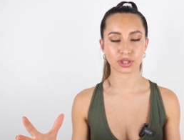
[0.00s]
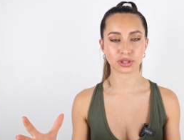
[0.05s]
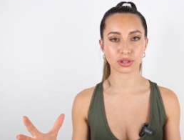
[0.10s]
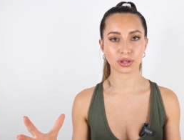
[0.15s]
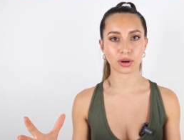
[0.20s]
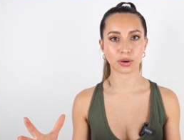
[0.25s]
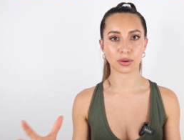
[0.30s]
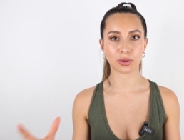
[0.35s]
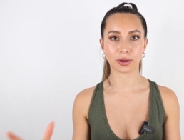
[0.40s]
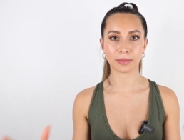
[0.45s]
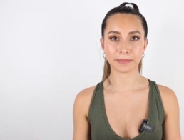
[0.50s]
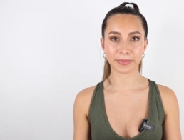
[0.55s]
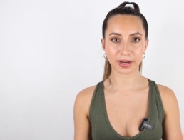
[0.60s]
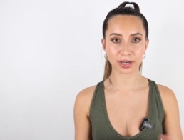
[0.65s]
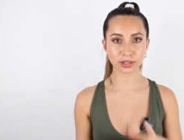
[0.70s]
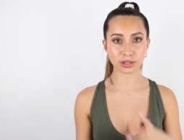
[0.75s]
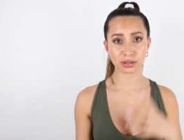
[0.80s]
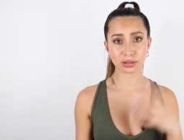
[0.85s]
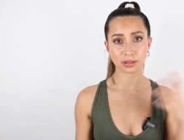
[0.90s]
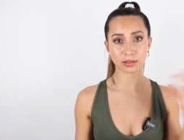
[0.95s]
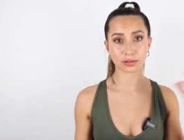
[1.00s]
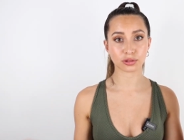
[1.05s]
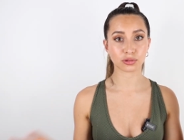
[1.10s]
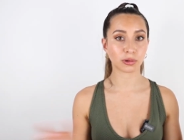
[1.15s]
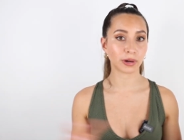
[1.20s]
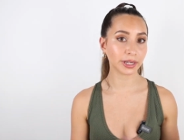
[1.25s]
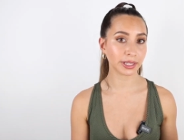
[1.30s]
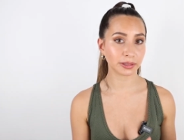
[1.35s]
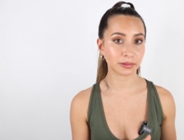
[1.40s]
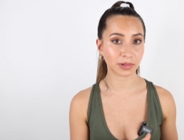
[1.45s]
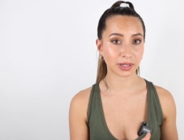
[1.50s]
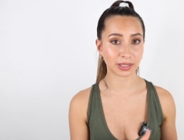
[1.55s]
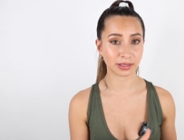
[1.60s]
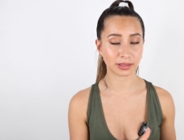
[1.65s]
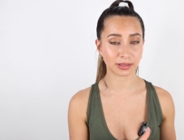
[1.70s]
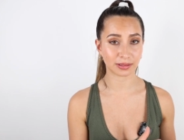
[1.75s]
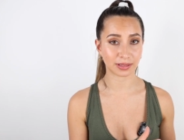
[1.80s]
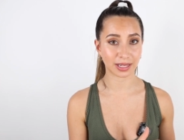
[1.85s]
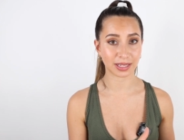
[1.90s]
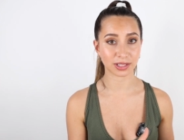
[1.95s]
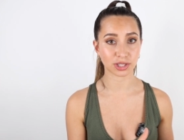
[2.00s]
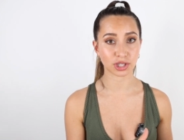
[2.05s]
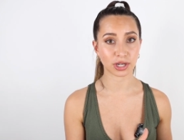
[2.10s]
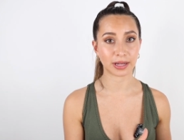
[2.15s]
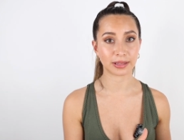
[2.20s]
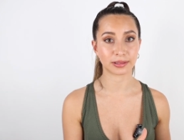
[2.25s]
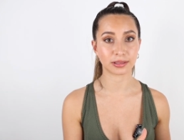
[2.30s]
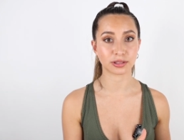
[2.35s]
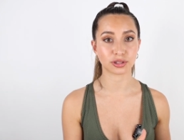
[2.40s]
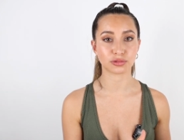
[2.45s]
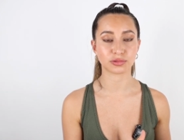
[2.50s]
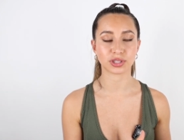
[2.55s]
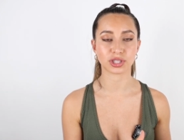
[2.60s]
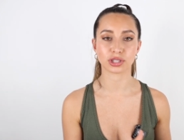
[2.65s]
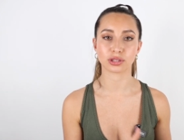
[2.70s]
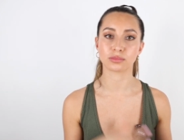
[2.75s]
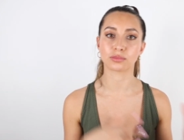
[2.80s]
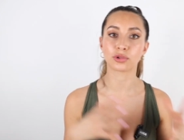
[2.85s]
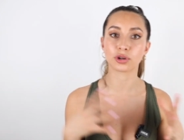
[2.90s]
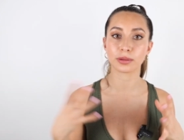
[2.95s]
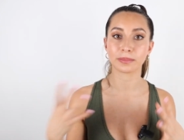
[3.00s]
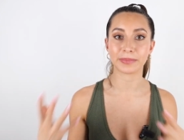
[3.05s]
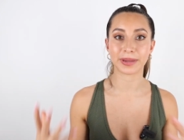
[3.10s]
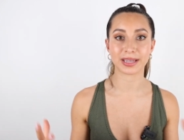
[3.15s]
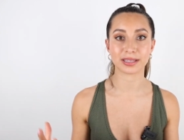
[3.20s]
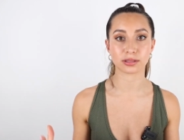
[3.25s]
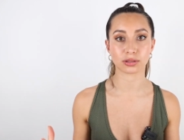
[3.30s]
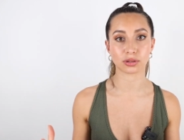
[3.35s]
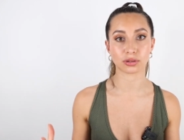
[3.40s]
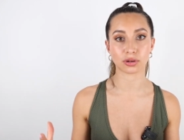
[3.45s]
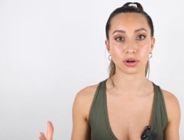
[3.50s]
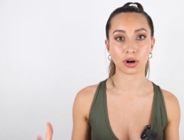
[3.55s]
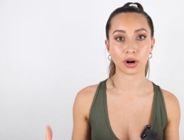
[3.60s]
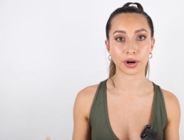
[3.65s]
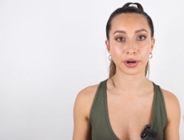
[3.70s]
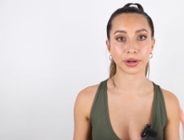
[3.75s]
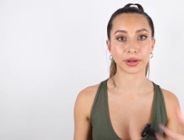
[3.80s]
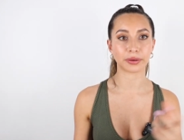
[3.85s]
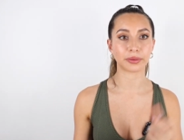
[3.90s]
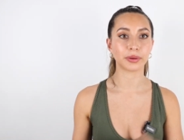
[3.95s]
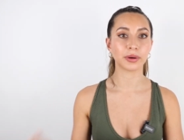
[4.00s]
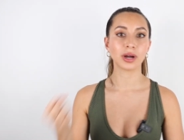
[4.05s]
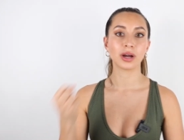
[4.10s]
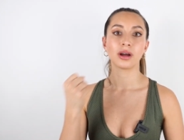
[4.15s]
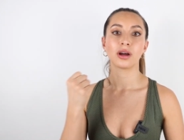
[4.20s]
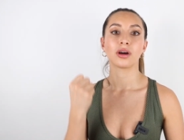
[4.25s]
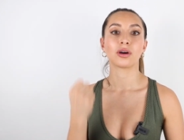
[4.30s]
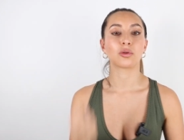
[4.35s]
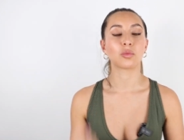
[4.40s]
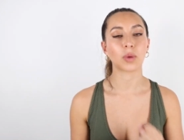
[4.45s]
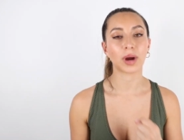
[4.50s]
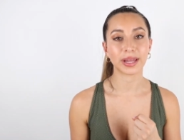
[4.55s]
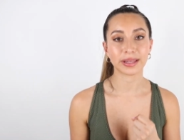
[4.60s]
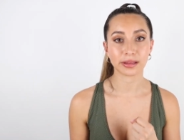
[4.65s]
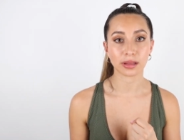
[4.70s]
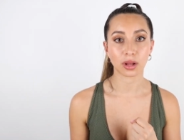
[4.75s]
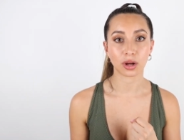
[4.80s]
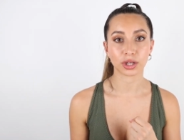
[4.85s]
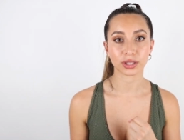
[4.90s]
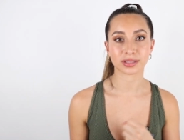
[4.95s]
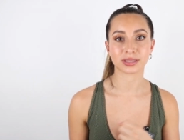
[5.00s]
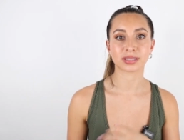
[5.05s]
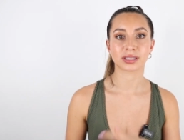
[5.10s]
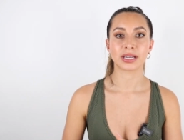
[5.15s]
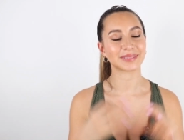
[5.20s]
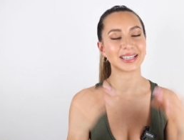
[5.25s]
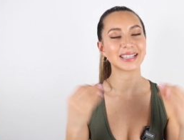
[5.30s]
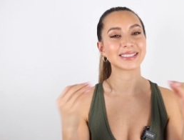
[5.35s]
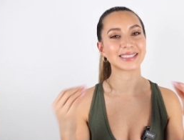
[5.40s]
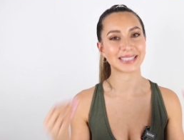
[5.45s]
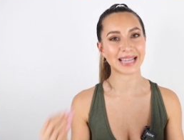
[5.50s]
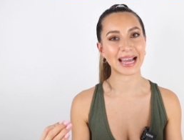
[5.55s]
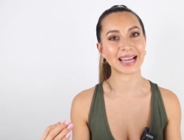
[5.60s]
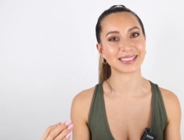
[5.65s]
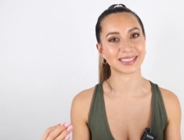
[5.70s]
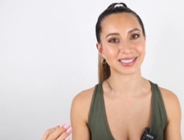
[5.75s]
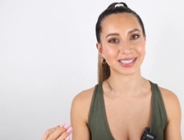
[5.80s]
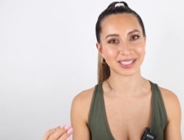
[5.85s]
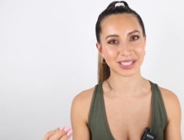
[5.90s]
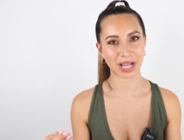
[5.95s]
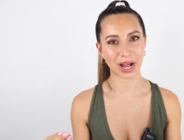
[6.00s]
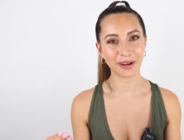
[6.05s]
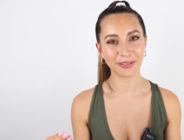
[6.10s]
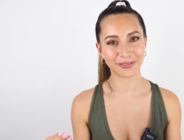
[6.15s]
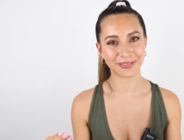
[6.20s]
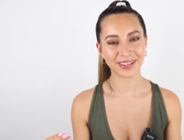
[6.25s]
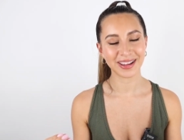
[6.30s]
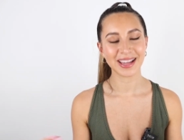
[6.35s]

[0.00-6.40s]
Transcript: So compared to the 21 day challenge, which is more based on cardio, weight loss, intense stuff,